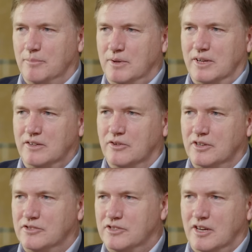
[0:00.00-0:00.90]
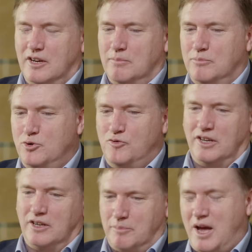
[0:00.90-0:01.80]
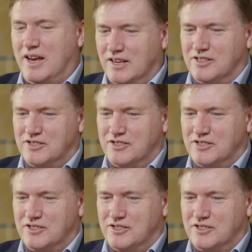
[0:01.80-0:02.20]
I mean, my God, it's moving at a pace.